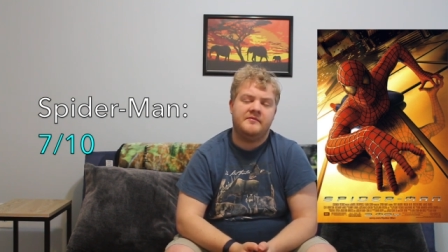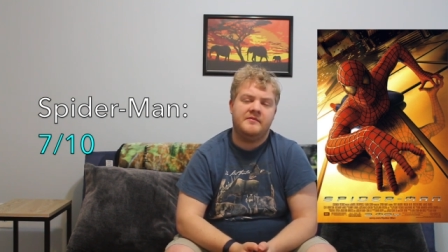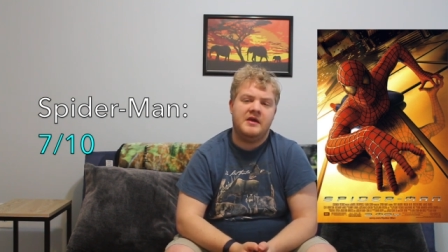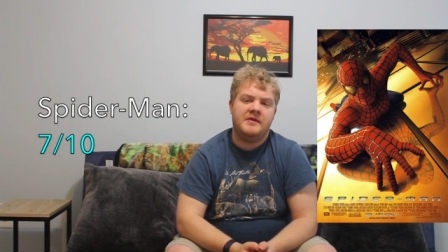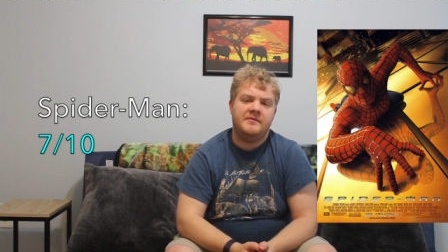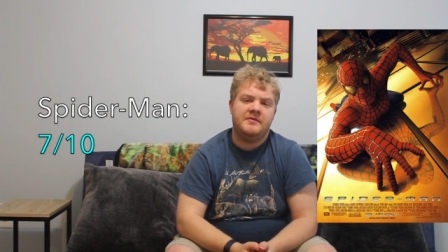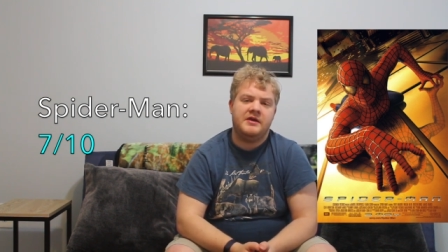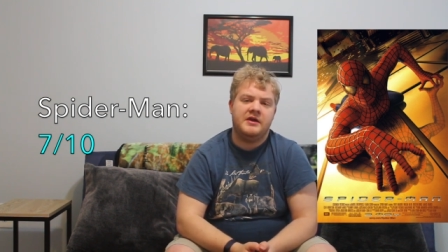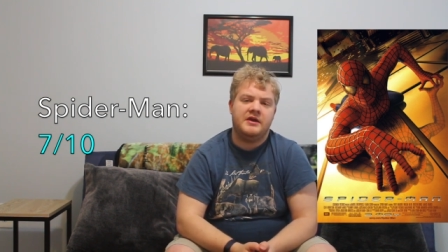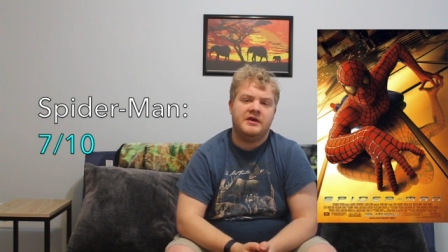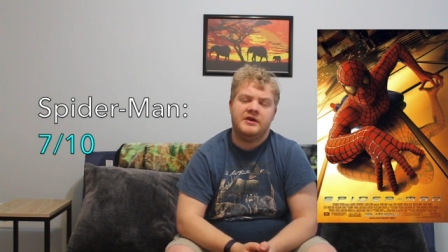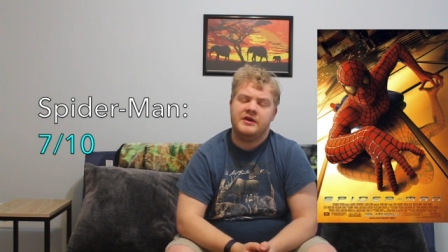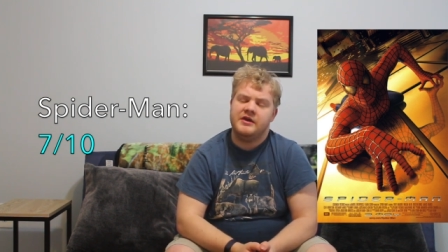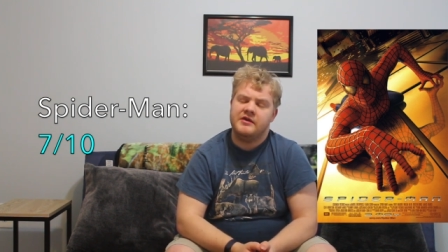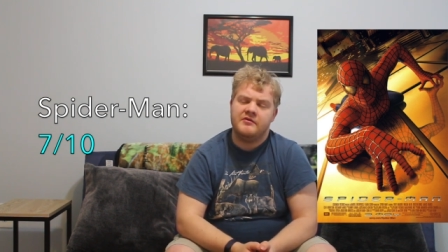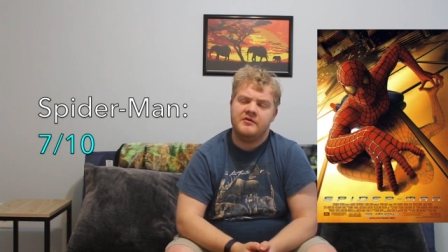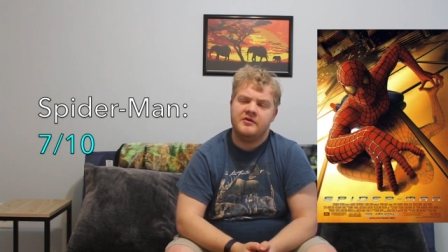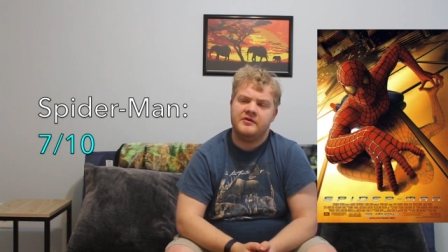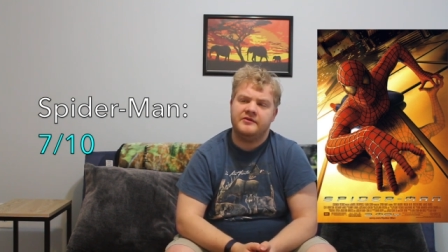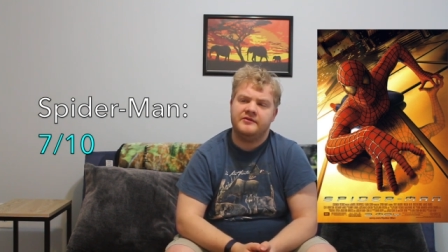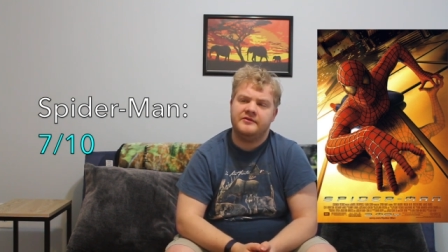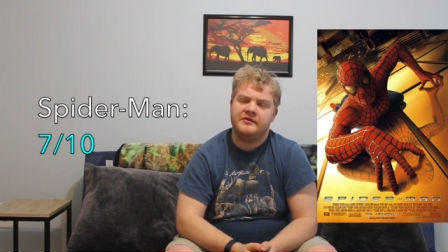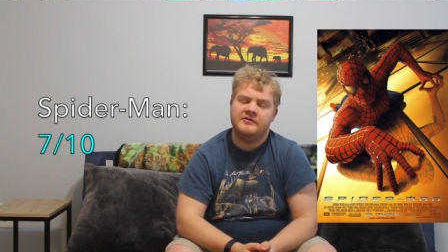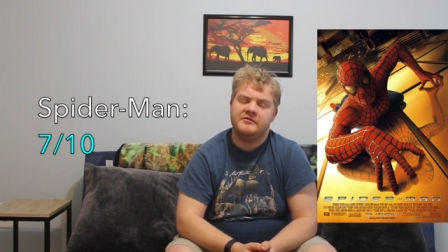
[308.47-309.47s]
maybe a year
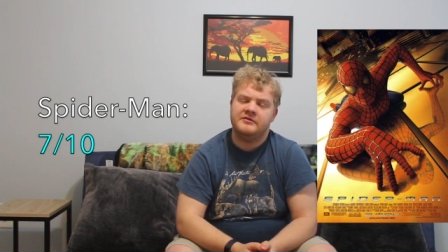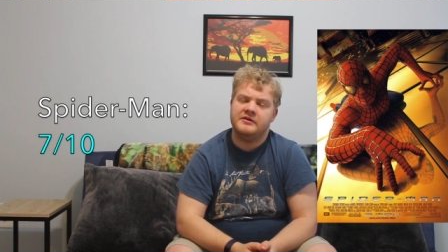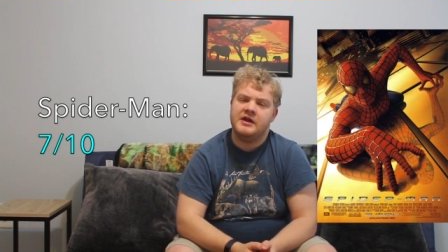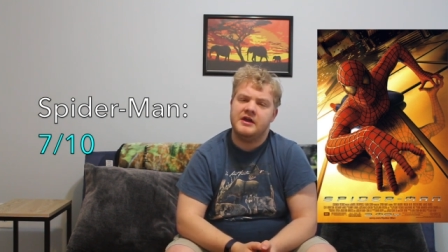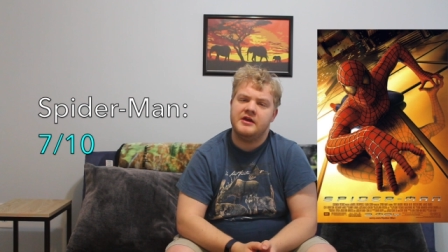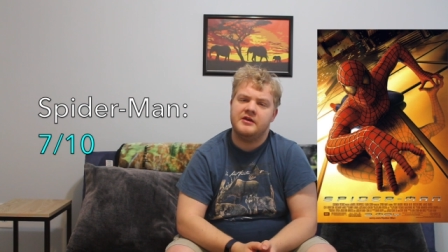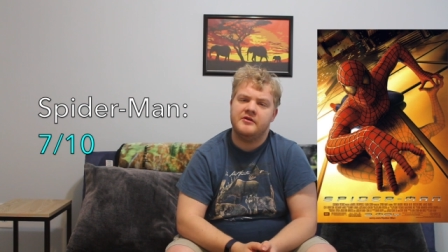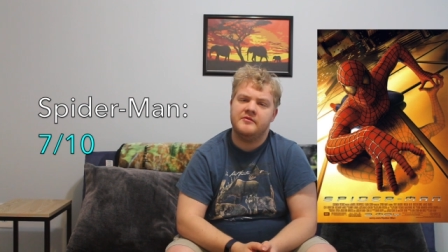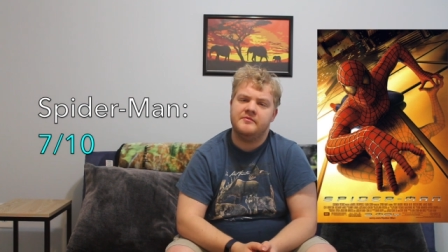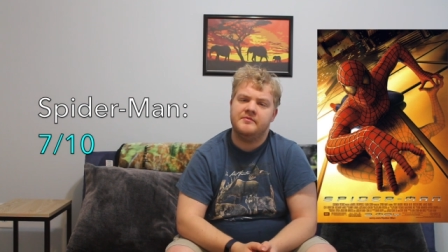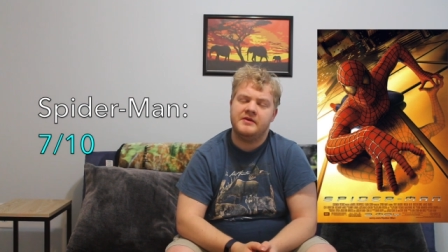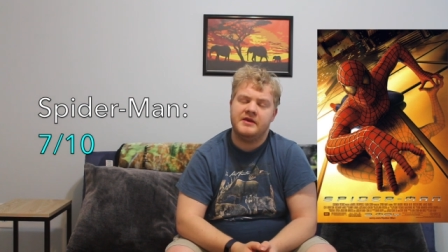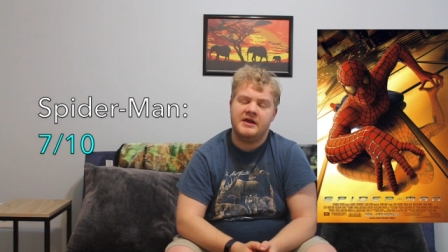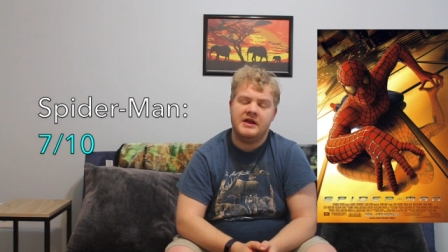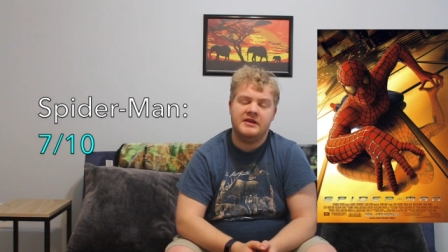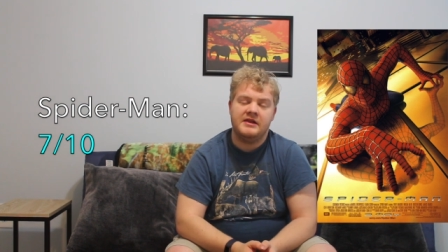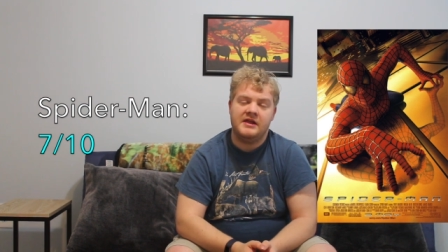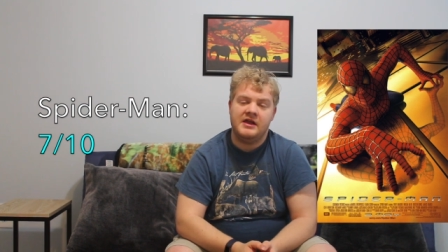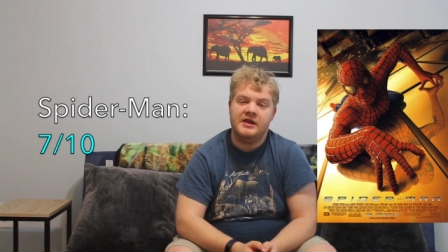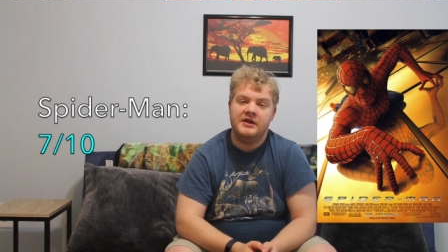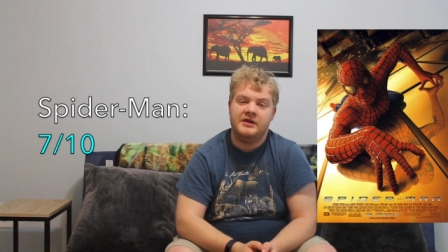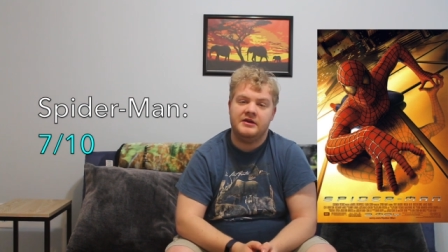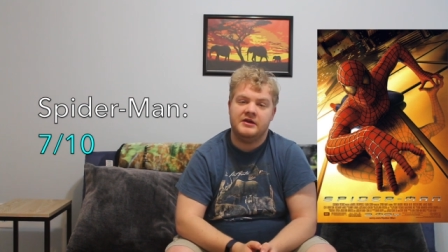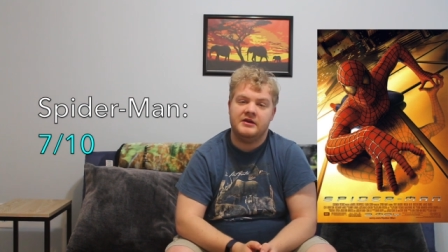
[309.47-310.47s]
or so later, but I
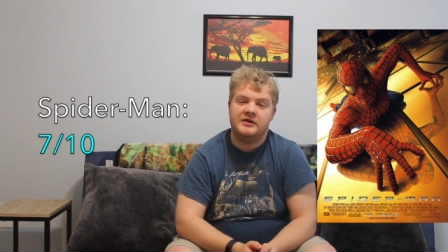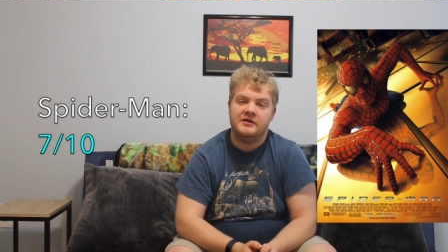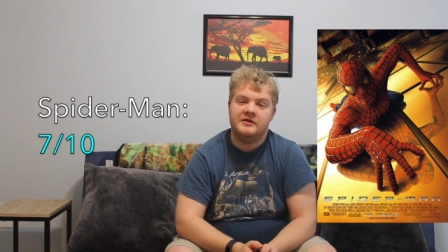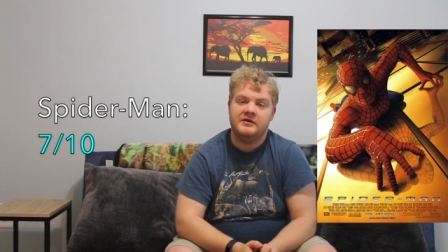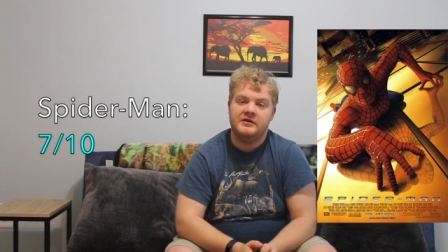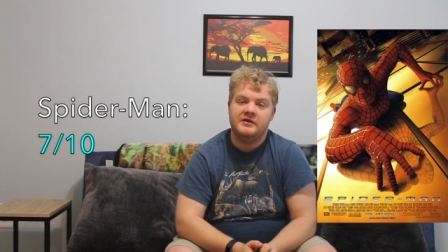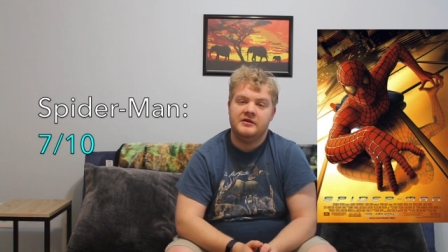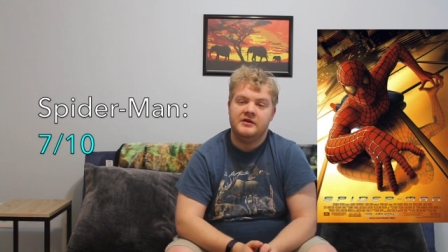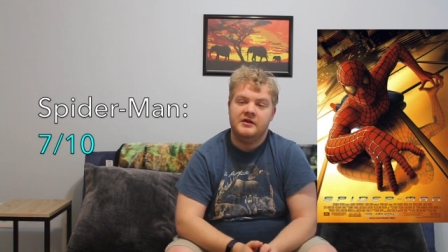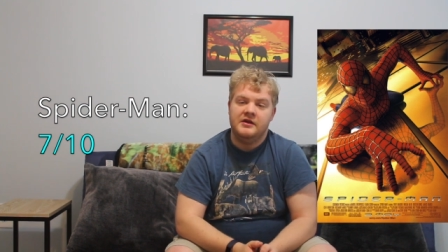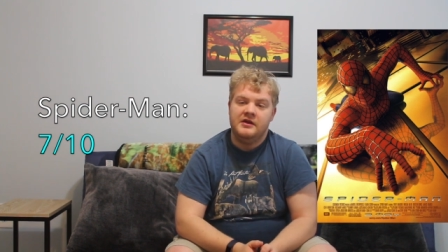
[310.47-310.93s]
like it.